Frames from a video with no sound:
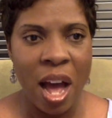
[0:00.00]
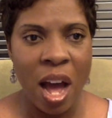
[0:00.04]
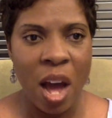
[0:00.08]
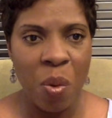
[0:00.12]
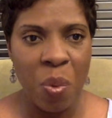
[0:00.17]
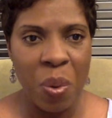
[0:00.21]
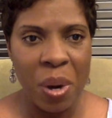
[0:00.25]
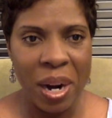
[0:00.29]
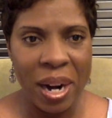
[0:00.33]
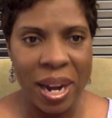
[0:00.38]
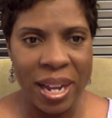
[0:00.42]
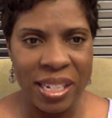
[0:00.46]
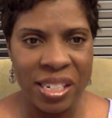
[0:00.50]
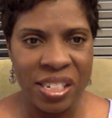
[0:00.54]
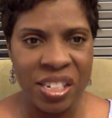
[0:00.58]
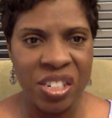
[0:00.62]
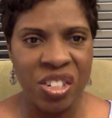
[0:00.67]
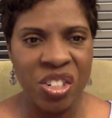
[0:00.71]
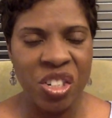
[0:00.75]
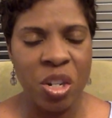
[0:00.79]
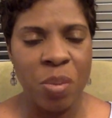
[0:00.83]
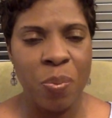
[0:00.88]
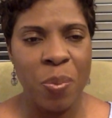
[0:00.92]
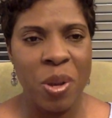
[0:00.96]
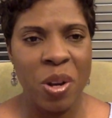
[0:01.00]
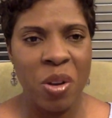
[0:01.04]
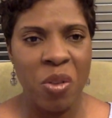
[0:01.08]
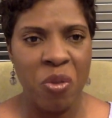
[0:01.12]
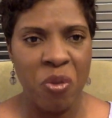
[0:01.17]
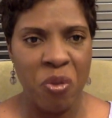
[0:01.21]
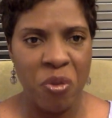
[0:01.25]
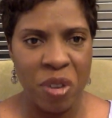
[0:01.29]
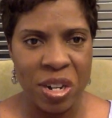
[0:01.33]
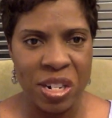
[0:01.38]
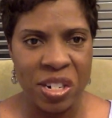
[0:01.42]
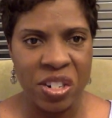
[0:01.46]
a relationship and a
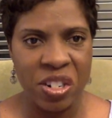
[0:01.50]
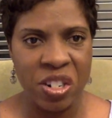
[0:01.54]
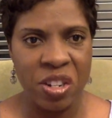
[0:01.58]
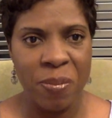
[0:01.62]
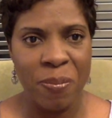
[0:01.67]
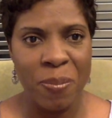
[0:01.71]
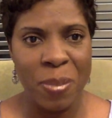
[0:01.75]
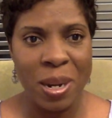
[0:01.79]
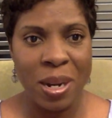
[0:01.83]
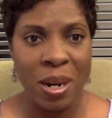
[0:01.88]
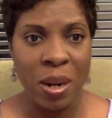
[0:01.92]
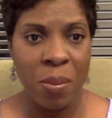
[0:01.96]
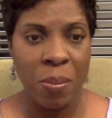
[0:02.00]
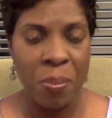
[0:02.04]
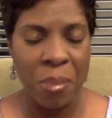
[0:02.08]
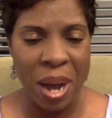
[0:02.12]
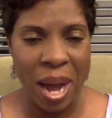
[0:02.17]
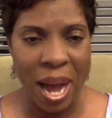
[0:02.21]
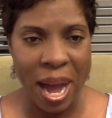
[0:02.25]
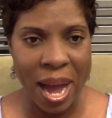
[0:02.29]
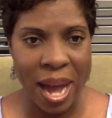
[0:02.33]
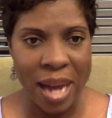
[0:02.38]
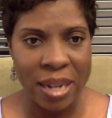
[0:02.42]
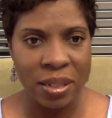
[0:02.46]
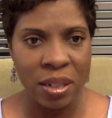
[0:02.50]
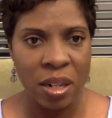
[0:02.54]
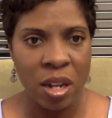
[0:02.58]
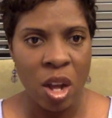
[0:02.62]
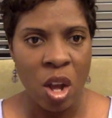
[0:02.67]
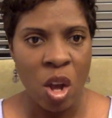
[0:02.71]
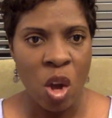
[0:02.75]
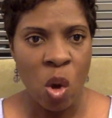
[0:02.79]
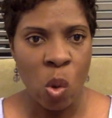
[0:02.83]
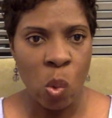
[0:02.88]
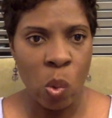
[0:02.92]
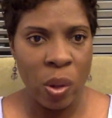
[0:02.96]
friendship and a bond
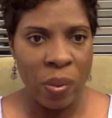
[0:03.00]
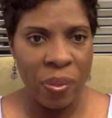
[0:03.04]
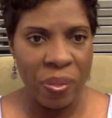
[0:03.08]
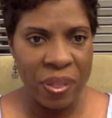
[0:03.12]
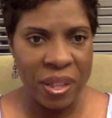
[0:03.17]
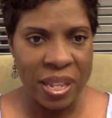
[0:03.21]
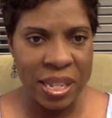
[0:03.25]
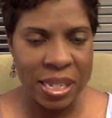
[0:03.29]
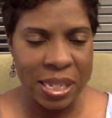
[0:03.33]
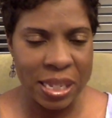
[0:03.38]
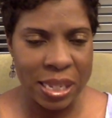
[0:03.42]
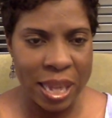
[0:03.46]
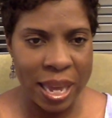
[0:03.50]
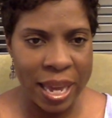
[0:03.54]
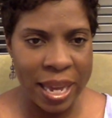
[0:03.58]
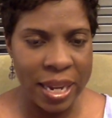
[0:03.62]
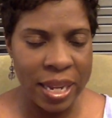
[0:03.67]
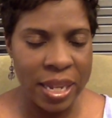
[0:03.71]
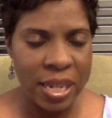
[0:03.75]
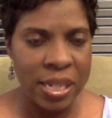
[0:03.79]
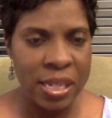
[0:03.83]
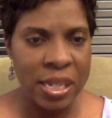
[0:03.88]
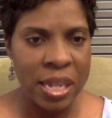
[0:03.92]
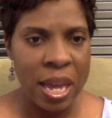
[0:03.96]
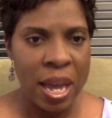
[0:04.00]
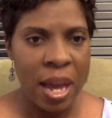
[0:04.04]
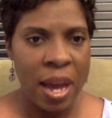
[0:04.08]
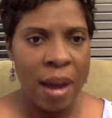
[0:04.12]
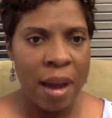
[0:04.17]
with these ladies